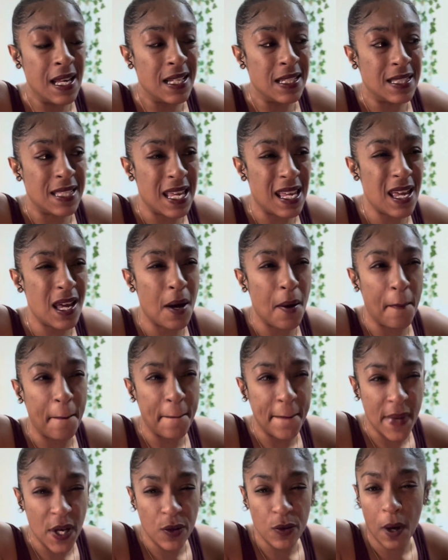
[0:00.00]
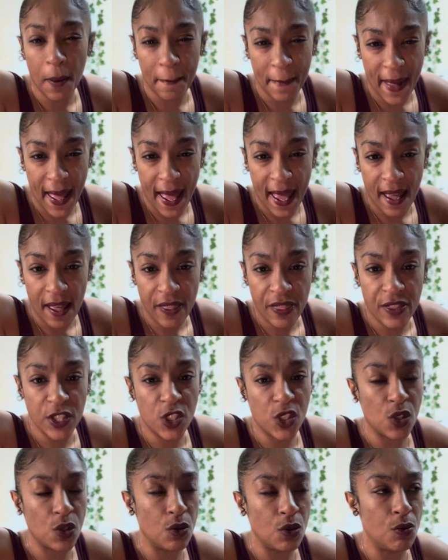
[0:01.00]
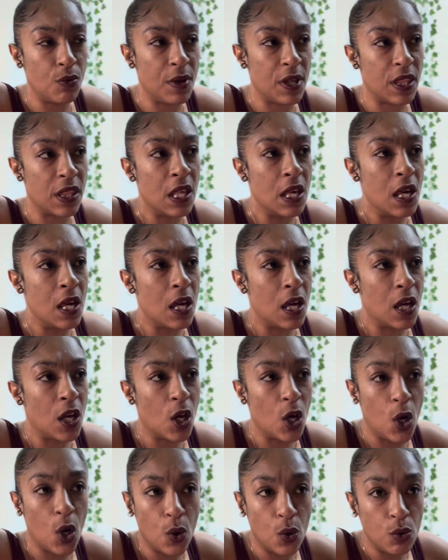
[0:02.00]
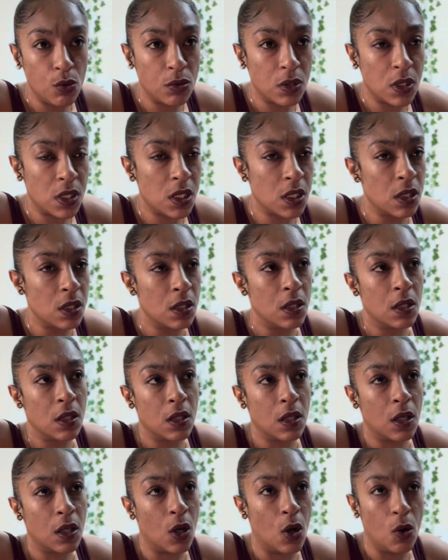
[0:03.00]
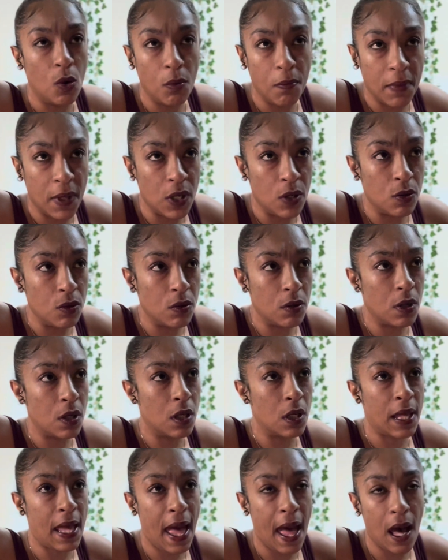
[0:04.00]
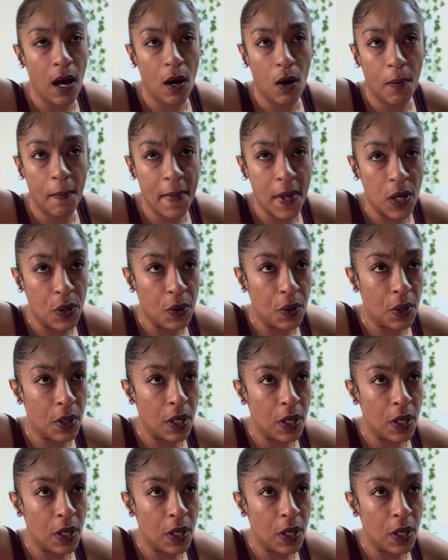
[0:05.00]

Taking a milk bath, so with goat milk, cow milk.